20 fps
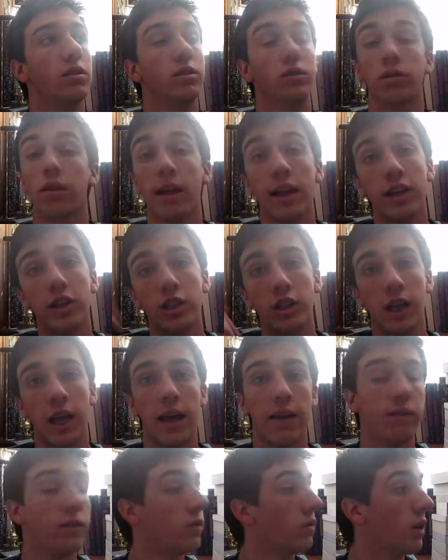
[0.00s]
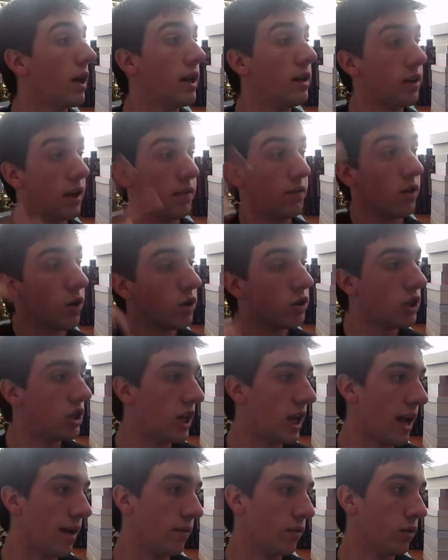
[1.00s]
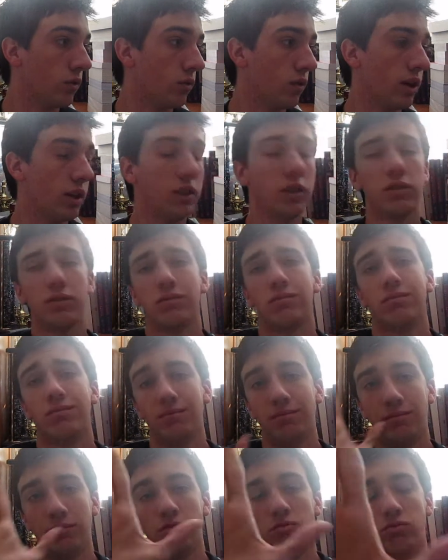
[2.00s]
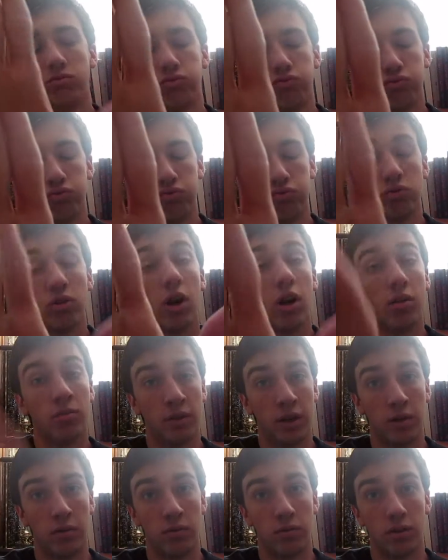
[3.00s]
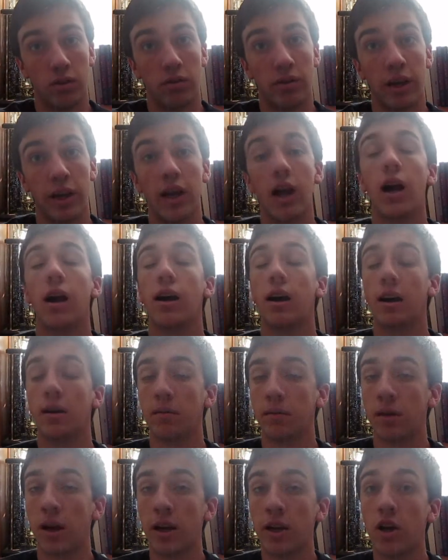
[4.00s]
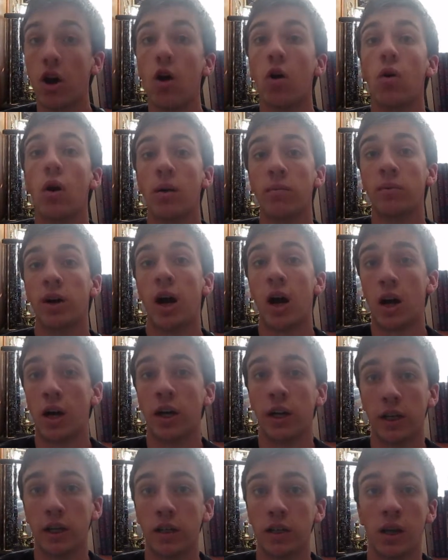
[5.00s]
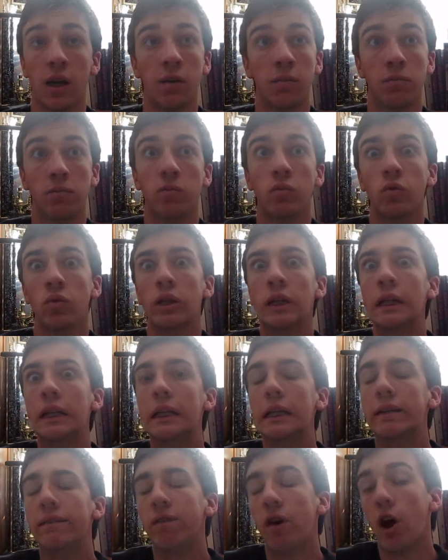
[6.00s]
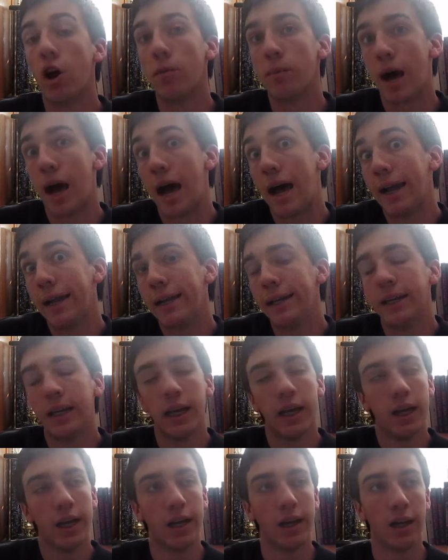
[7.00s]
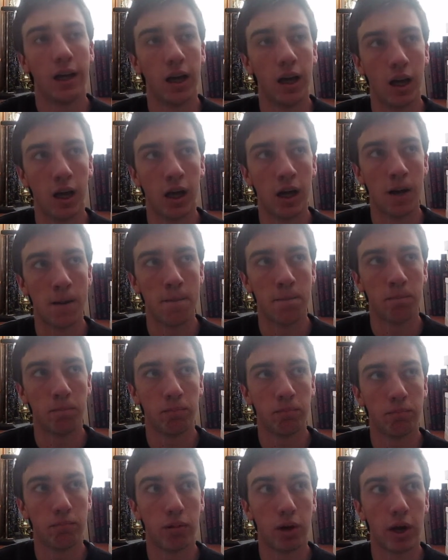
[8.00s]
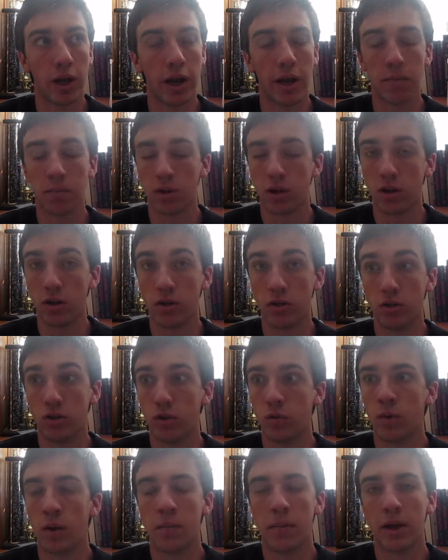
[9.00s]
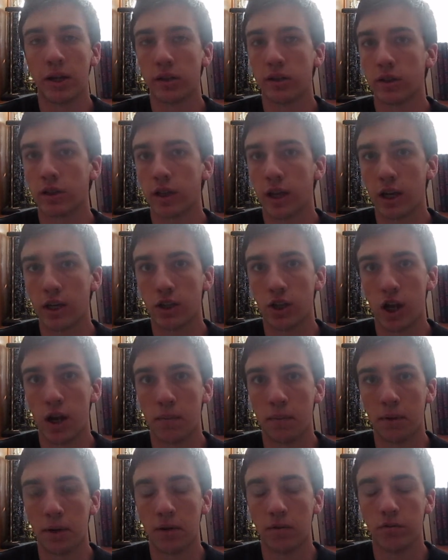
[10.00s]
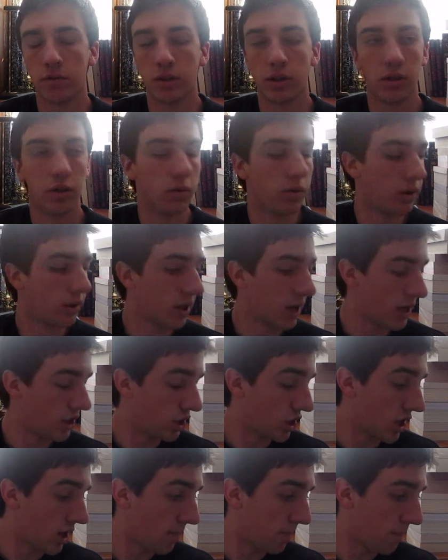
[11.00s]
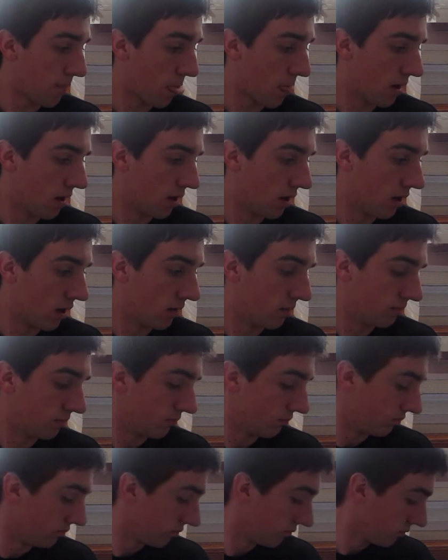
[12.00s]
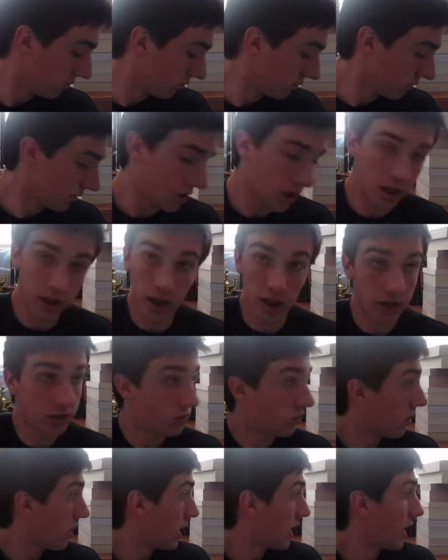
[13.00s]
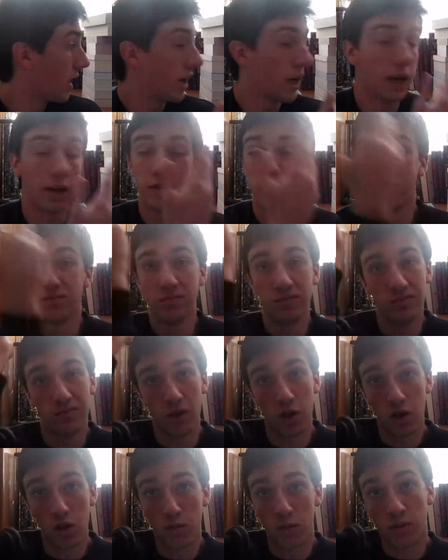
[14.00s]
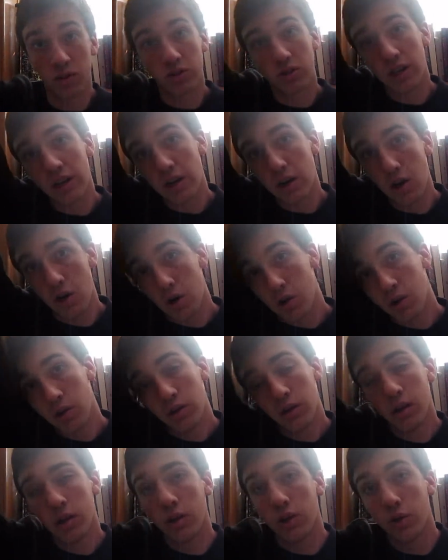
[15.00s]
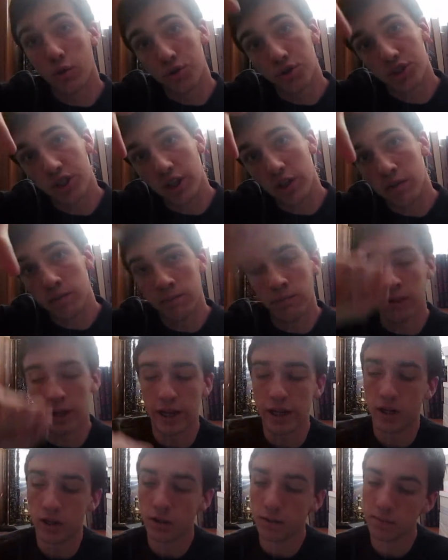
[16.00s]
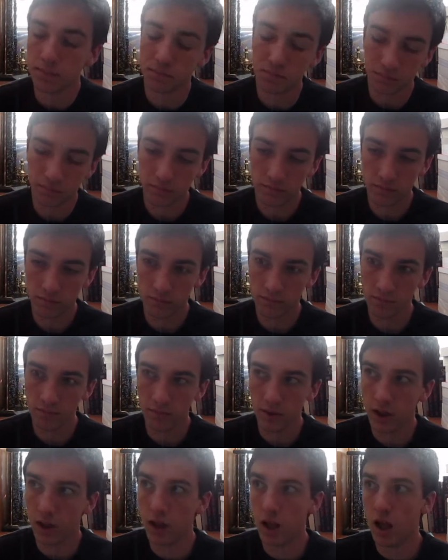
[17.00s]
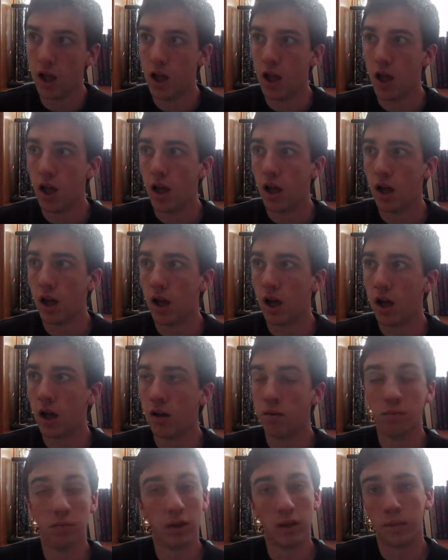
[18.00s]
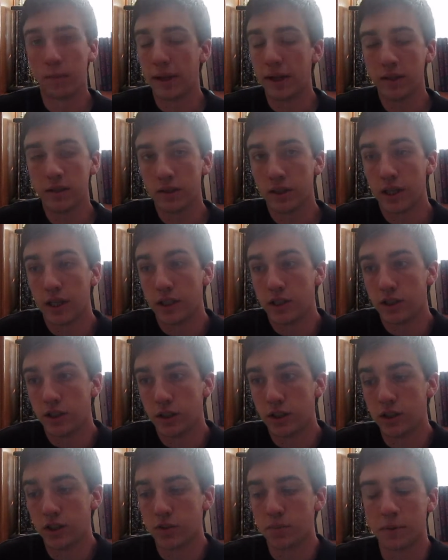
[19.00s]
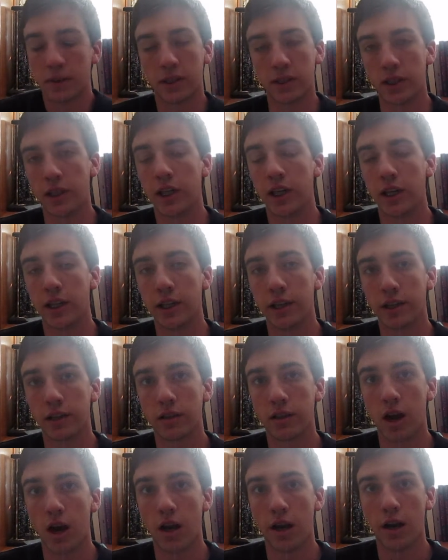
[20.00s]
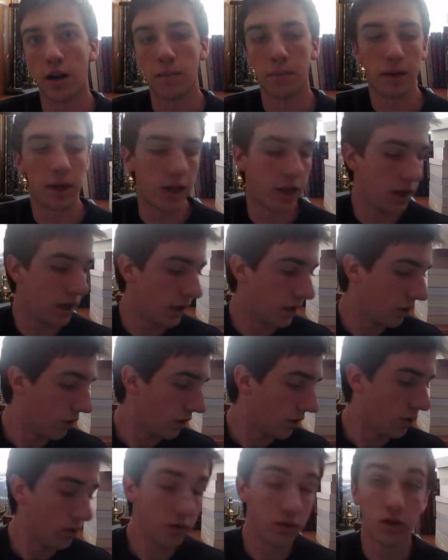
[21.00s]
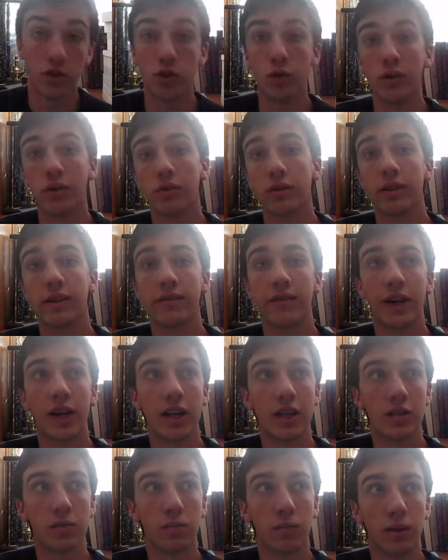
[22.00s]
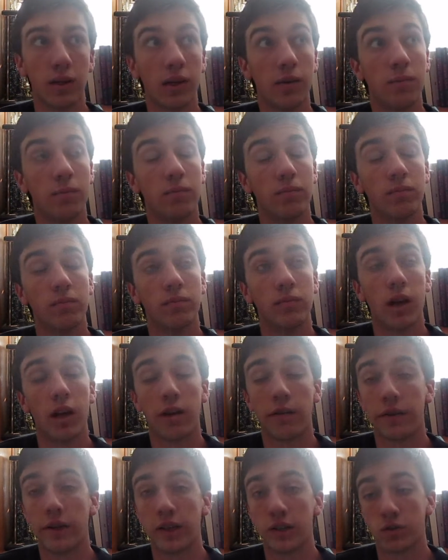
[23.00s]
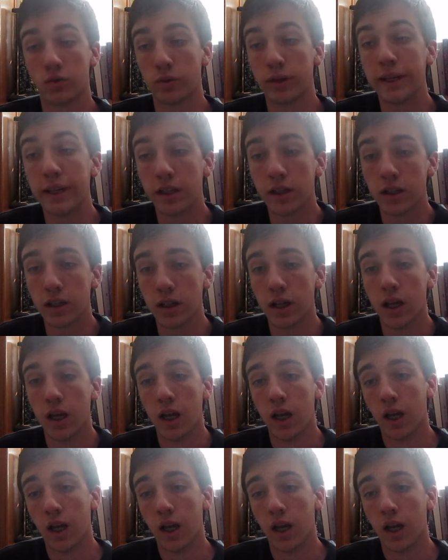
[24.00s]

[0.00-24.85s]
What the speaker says: Legend, haven't read. Divergent, haven't read. Just calm down, okay? I know I'm behind. I'm really far behind. But I'm going to do my best to catch up, and I really do want to catch up. And that's why I have all the books that I hauled. You'll see them later. But basically it's just because I need to get caught up, and I need to do it really fast, but I'm not a fast reader,